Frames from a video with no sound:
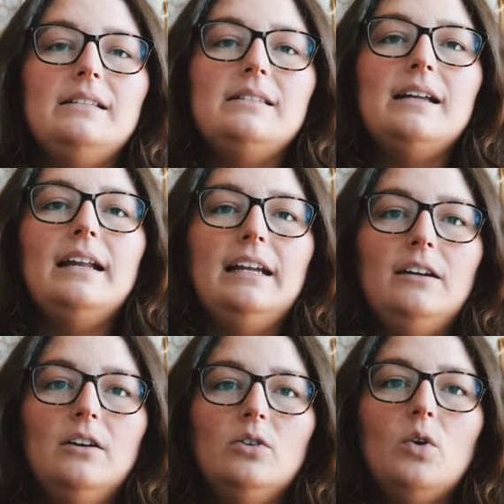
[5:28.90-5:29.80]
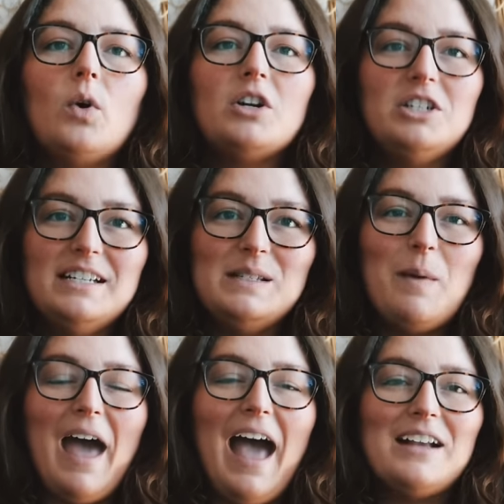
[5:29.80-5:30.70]
stunning, gorgeous
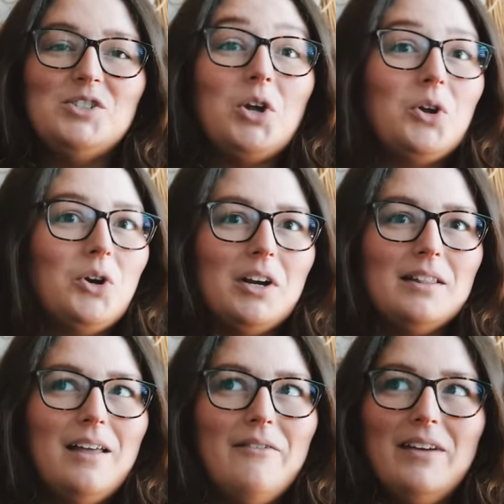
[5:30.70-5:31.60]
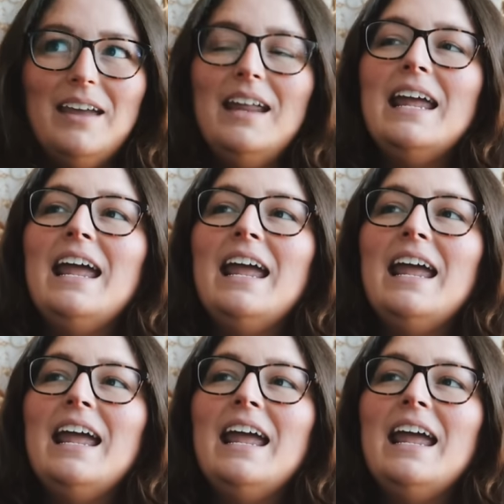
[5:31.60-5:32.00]
bags. Y'all are going to love it.